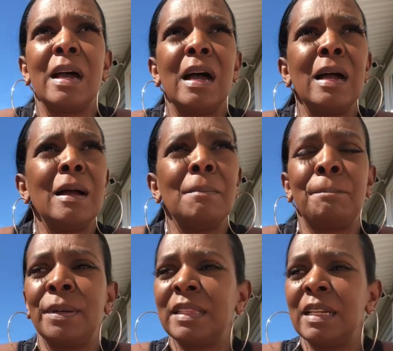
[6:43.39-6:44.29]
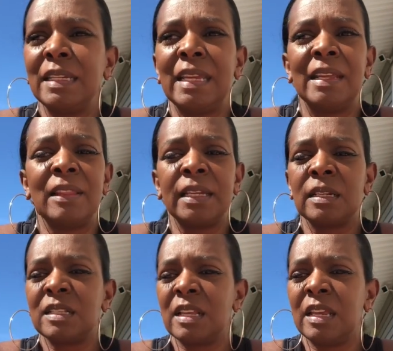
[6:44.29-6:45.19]
But then again, like
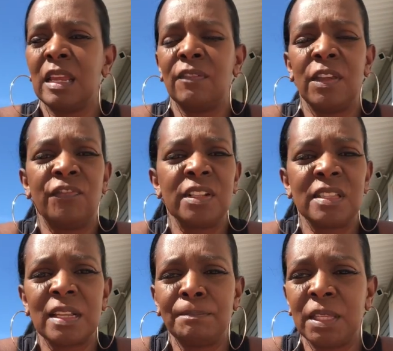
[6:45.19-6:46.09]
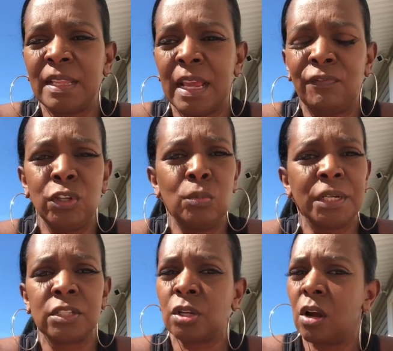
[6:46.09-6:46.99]
I said, if it's something that if you
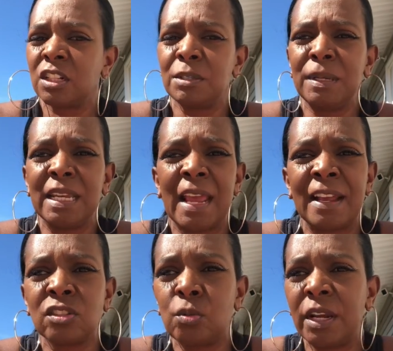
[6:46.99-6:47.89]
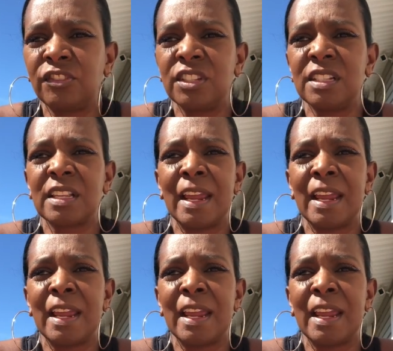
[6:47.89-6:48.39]
want to talk to me and ask questions,